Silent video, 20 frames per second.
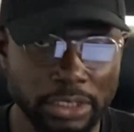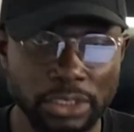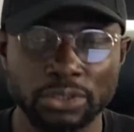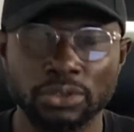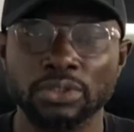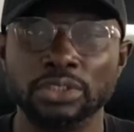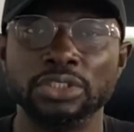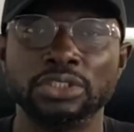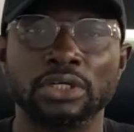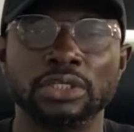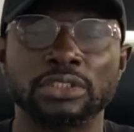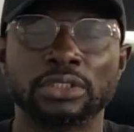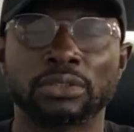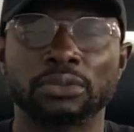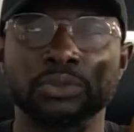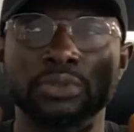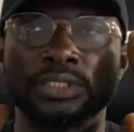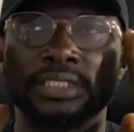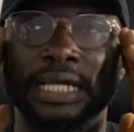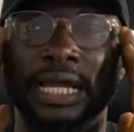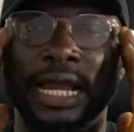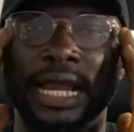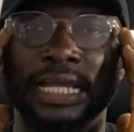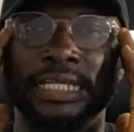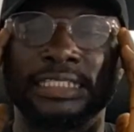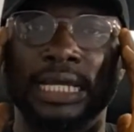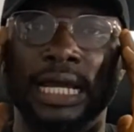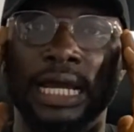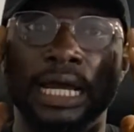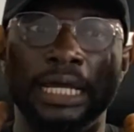You don't just close
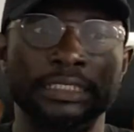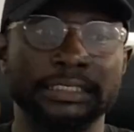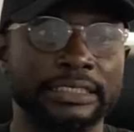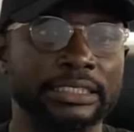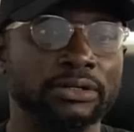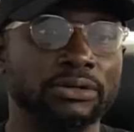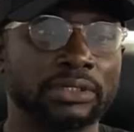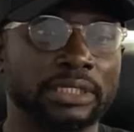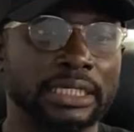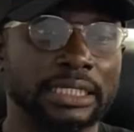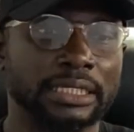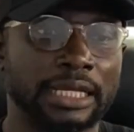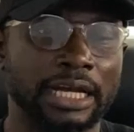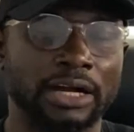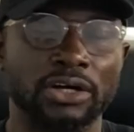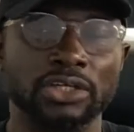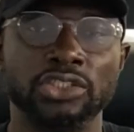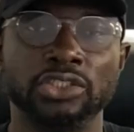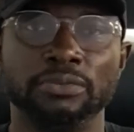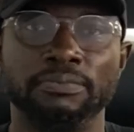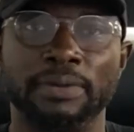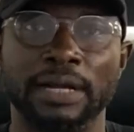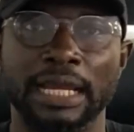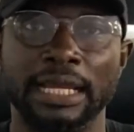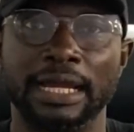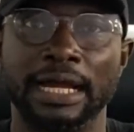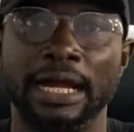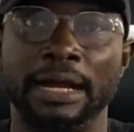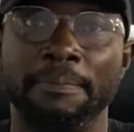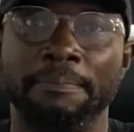eyes and say, okay, I want to
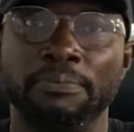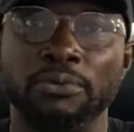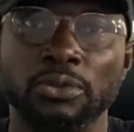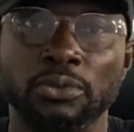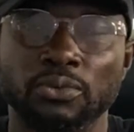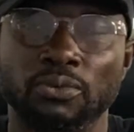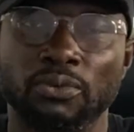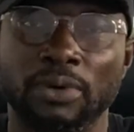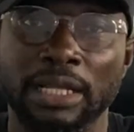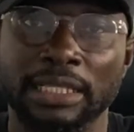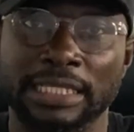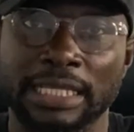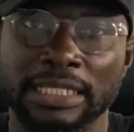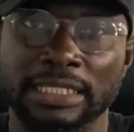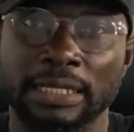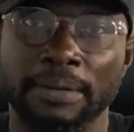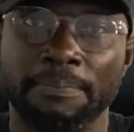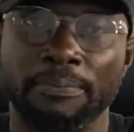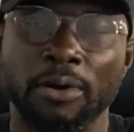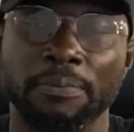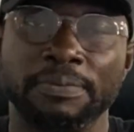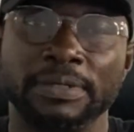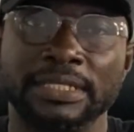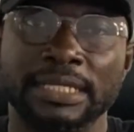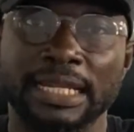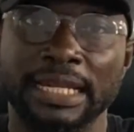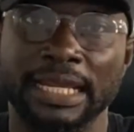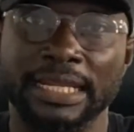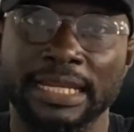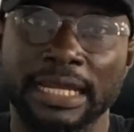buy, and put 1,000, pump it
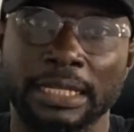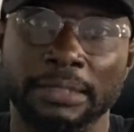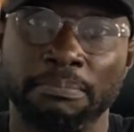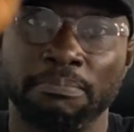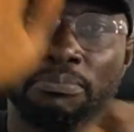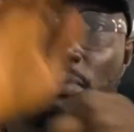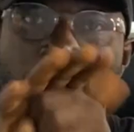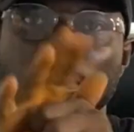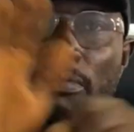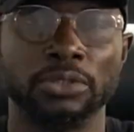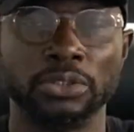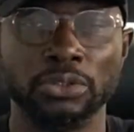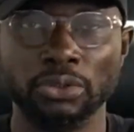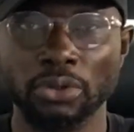there like that, boom.